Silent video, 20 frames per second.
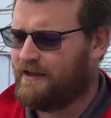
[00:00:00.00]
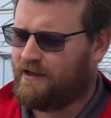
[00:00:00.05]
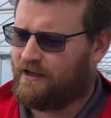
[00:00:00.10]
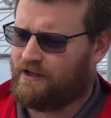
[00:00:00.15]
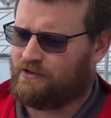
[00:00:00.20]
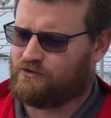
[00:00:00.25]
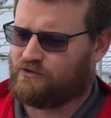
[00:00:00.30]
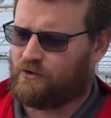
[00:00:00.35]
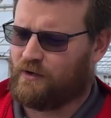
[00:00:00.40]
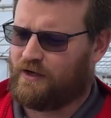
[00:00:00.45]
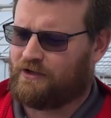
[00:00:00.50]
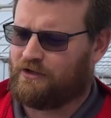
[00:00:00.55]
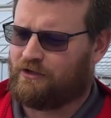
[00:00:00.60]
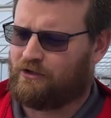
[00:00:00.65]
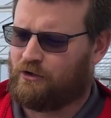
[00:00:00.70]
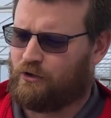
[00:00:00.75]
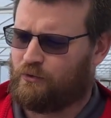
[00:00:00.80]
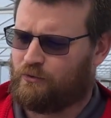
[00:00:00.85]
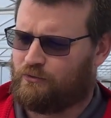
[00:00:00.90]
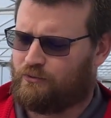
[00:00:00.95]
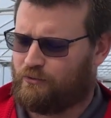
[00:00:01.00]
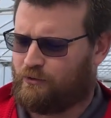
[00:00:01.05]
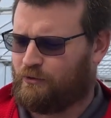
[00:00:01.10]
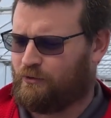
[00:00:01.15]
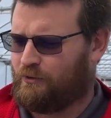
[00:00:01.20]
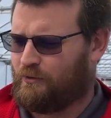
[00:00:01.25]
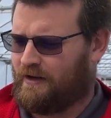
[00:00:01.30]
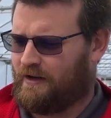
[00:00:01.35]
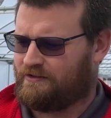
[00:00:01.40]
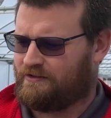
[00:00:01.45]
And so I can go
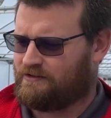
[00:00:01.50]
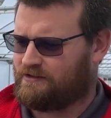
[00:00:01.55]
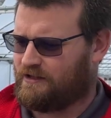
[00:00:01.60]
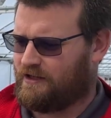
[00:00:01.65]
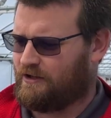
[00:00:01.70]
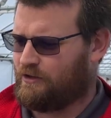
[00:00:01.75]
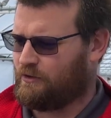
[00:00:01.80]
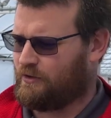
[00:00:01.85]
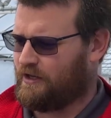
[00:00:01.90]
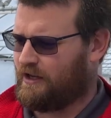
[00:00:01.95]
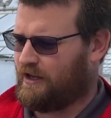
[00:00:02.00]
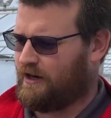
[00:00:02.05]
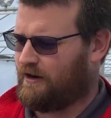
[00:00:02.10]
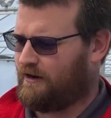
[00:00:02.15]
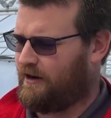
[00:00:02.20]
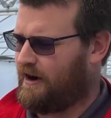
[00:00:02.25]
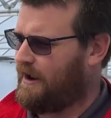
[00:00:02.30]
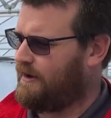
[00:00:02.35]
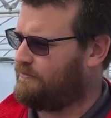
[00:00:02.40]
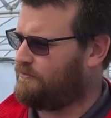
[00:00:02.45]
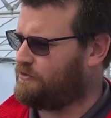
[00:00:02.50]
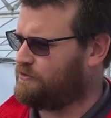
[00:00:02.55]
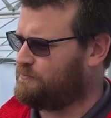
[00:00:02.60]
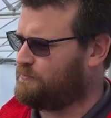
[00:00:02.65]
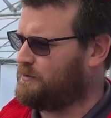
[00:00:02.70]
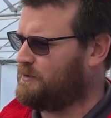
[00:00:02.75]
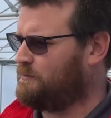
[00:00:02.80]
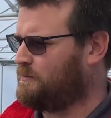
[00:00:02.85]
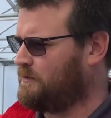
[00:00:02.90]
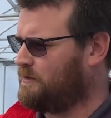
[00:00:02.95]
through say, okay, our average
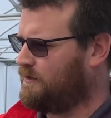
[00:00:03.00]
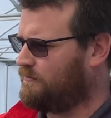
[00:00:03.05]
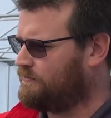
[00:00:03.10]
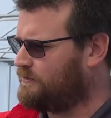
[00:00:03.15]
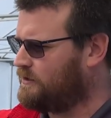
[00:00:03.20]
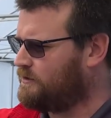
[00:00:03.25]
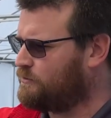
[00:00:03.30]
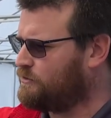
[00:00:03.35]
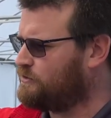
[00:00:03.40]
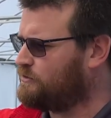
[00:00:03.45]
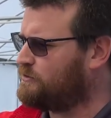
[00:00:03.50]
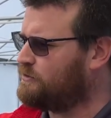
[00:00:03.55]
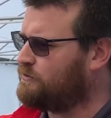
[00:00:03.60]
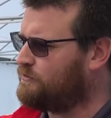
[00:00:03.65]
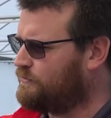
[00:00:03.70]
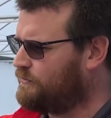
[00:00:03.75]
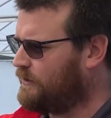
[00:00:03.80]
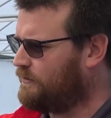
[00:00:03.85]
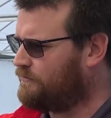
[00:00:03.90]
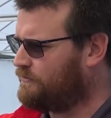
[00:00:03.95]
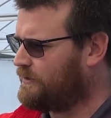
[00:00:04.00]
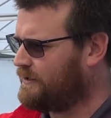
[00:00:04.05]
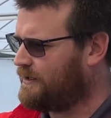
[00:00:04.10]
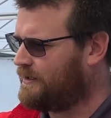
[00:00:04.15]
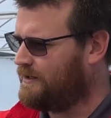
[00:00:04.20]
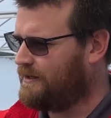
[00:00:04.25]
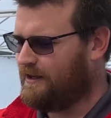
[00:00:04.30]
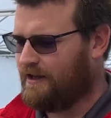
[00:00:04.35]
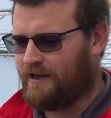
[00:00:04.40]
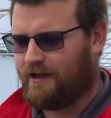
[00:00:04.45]
PPFD was 250.
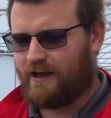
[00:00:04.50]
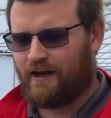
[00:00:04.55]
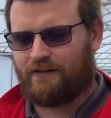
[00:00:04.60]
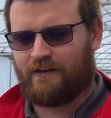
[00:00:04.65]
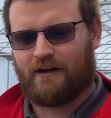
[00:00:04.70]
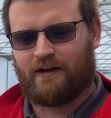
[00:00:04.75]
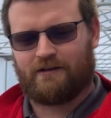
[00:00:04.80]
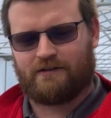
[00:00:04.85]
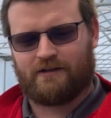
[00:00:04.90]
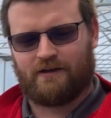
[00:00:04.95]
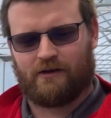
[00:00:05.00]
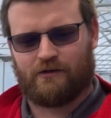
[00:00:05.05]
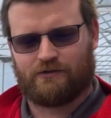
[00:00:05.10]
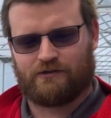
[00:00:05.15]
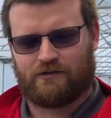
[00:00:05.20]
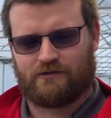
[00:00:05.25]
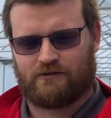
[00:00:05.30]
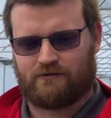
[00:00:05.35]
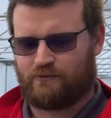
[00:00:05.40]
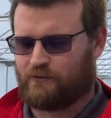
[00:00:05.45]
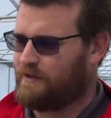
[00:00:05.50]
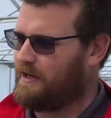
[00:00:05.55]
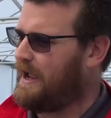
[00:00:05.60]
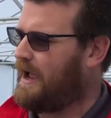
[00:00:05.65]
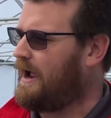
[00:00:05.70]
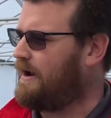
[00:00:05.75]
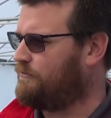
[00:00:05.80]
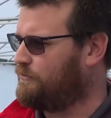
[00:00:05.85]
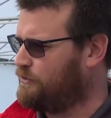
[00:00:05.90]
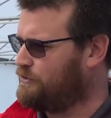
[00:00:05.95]
And then it tells us if we
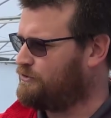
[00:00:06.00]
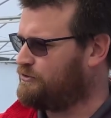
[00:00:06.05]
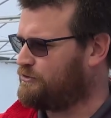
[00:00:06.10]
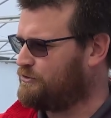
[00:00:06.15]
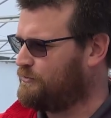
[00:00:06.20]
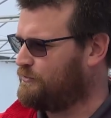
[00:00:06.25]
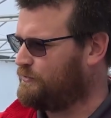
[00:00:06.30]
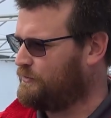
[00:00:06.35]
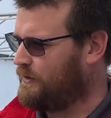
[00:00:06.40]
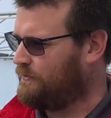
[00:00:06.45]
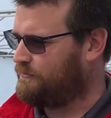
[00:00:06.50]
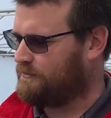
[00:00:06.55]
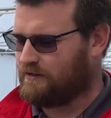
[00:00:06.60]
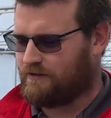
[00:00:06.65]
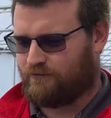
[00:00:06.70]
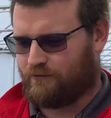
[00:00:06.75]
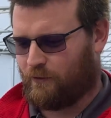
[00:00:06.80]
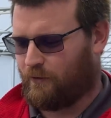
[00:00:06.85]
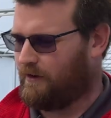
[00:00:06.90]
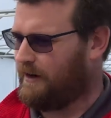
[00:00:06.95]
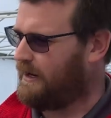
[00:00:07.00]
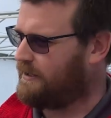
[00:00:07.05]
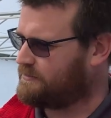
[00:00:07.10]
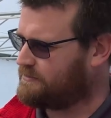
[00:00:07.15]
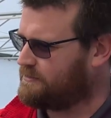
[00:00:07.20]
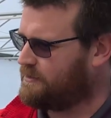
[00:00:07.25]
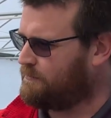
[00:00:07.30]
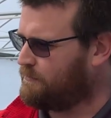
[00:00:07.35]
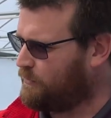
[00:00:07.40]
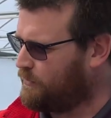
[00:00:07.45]
average 250 for X
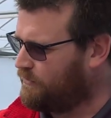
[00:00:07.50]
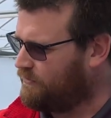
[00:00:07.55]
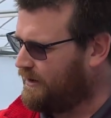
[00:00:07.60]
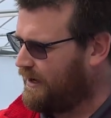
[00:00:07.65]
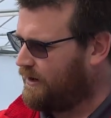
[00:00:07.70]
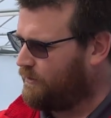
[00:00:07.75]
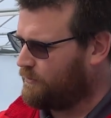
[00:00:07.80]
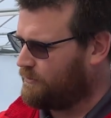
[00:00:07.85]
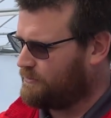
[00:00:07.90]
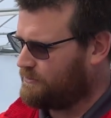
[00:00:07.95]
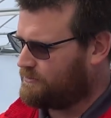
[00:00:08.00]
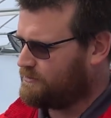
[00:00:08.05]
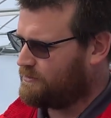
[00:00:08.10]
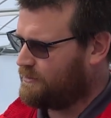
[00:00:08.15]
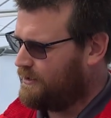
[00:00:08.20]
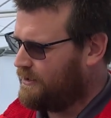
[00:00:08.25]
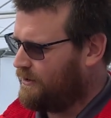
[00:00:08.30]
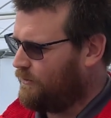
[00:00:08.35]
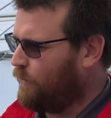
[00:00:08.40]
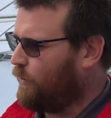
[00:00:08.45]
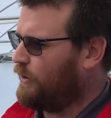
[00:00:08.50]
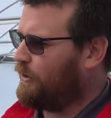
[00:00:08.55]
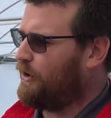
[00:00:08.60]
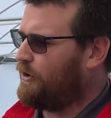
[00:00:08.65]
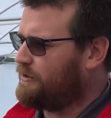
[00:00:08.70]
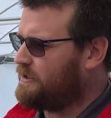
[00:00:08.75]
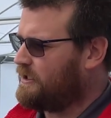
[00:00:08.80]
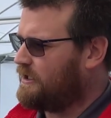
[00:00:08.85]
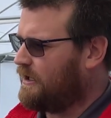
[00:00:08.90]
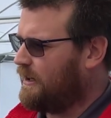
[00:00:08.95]
number of hours, what our
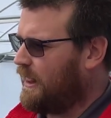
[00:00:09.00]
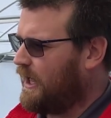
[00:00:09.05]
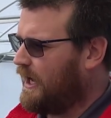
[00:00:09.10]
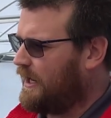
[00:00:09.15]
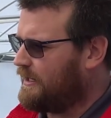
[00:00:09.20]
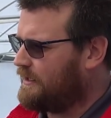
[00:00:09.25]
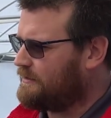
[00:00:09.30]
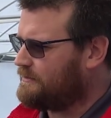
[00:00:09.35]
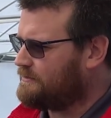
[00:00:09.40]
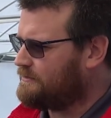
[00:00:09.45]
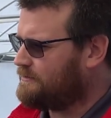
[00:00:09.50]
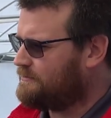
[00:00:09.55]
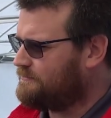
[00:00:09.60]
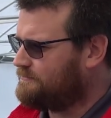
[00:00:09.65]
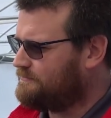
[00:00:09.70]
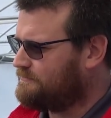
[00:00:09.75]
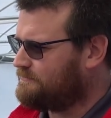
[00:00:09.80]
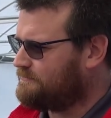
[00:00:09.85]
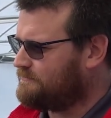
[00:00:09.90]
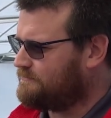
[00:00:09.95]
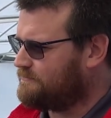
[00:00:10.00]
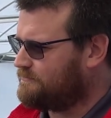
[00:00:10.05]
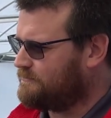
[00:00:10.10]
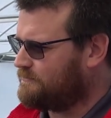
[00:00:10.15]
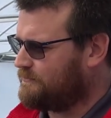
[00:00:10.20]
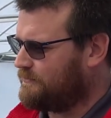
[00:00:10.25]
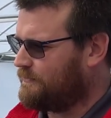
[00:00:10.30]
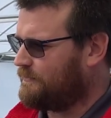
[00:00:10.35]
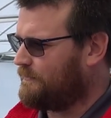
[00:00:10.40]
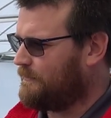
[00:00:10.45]
DLI is. And
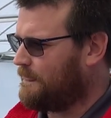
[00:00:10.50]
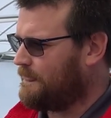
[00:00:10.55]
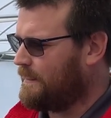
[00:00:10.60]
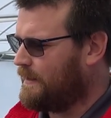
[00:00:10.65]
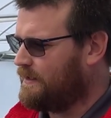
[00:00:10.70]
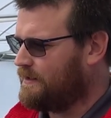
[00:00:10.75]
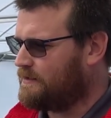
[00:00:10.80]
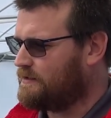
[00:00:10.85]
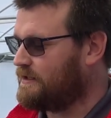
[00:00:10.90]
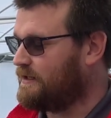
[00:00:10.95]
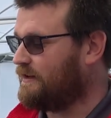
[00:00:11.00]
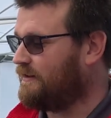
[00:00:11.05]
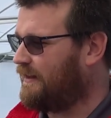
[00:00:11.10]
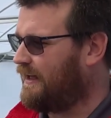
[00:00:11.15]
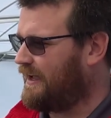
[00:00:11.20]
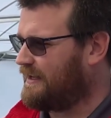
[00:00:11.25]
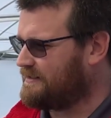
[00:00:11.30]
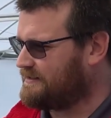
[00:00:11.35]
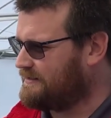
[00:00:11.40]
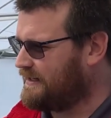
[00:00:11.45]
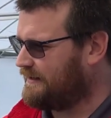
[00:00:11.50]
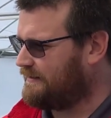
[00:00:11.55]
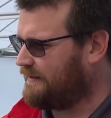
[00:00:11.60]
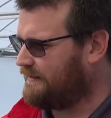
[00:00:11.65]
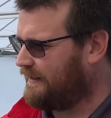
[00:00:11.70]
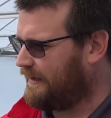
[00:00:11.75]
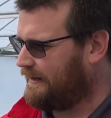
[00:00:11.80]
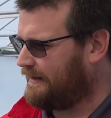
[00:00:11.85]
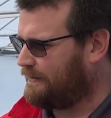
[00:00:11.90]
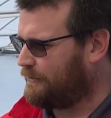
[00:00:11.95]
DLI is? DLI is daily
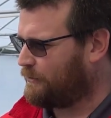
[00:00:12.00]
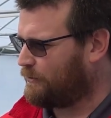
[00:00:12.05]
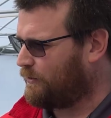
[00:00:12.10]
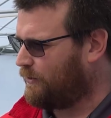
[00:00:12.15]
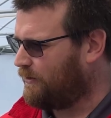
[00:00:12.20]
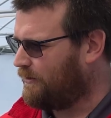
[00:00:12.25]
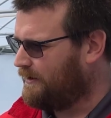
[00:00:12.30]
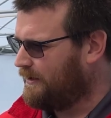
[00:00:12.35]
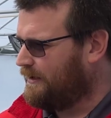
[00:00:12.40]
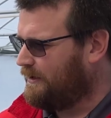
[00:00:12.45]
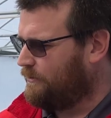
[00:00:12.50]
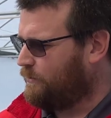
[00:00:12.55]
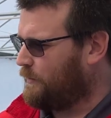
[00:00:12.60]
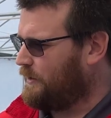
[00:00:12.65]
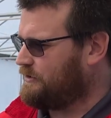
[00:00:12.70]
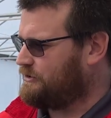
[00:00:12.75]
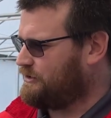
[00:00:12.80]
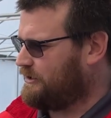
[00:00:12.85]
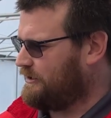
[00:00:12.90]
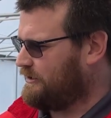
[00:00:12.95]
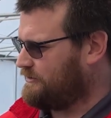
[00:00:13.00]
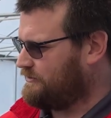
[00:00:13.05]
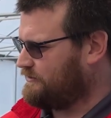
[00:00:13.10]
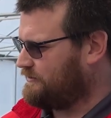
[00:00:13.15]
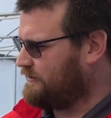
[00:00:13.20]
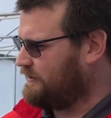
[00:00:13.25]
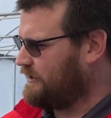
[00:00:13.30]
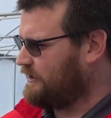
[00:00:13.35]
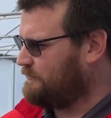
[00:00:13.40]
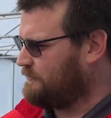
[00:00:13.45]
light integral, okay. which is
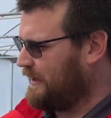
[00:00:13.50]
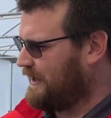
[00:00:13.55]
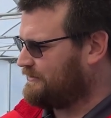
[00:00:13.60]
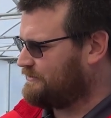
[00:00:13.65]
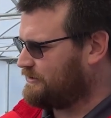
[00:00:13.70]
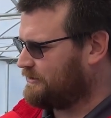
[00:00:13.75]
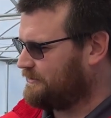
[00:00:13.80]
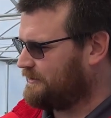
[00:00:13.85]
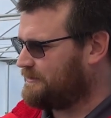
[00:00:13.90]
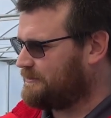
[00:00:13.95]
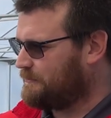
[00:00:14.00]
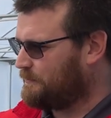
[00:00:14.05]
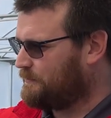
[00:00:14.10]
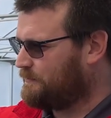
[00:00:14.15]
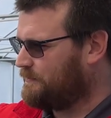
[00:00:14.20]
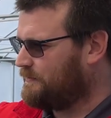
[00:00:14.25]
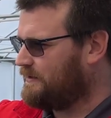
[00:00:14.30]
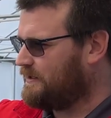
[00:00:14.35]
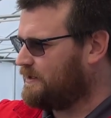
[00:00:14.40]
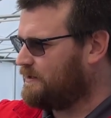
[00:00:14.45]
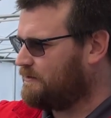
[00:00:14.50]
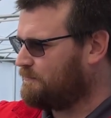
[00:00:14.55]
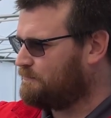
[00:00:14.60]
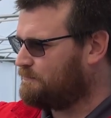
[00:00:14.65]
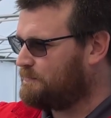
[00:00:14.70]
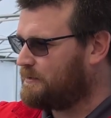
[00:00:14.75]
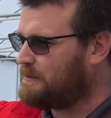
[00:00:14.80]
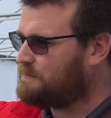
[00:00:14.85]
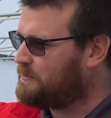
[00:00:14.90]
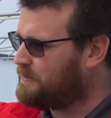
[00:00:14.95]
the basically the, the
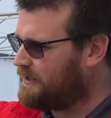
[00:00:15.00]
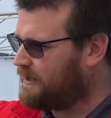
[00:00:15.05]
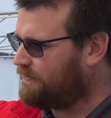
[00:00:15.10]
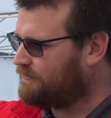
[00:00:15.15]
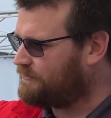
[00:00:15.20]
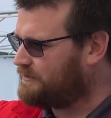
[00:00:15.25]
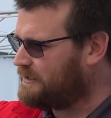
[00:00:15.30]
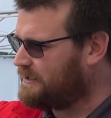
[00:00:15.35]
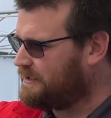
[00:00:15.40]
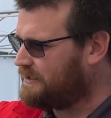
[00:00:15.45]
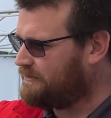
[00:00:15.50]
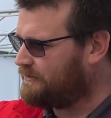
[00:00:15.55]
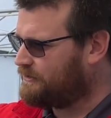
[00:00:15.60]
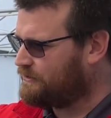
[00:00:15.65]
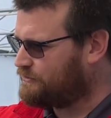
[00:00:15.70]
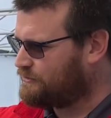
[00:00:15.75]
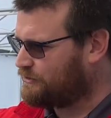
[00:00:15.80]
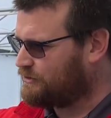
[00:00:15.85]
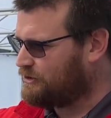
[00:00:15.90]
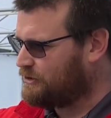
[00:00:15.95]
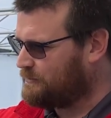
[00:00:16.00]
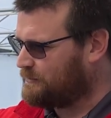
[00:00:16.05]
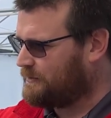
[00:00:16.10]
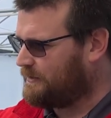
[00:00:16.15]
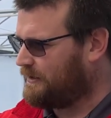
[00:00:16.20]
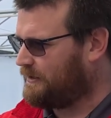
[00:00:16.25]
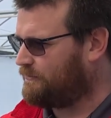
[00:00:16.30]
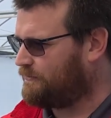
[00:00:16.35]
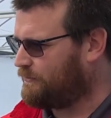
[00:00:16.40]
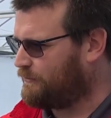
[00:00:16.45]
PPFD that is
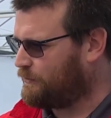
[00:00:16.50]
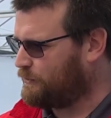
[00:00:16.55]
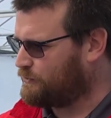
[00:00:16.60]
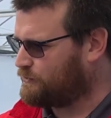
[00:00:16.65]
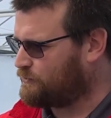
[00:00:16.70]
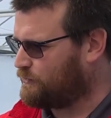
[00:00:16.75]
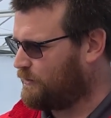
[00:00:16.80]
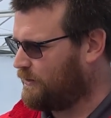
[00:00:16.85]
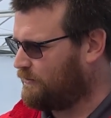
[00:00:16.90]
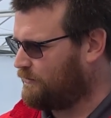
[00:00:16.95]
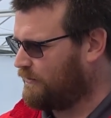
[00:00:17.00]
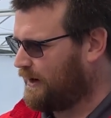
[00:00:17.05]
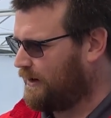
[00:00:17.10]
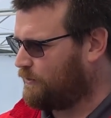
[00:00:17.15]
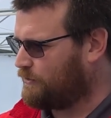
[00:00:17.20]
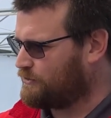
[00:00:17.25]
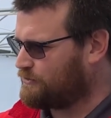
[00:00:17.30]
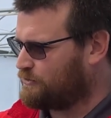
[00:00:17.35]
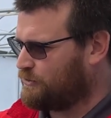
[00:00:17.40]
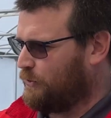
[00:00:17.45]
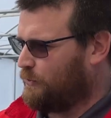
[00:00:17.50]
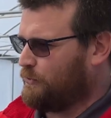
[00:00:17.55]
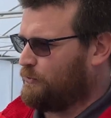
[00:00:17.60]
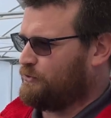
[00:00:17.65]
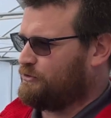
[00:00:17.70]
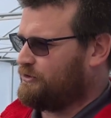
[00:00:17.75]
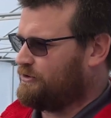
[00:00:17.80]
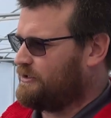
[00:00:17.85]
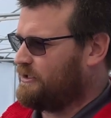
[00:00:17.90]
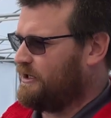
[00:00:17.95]
accumulated for those 12 hours totals
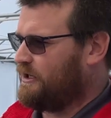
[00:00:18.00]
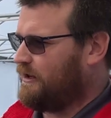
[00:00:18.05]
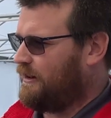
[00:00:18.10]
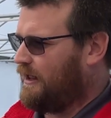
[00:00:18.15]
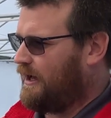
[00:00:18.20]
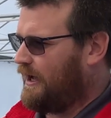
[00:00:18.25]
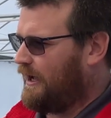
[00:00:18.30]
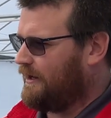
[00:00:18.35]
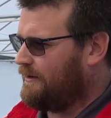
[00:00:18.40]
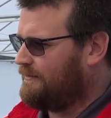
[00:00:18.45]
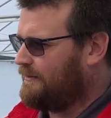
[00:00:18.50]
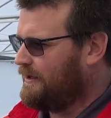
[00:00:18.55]
your DLI.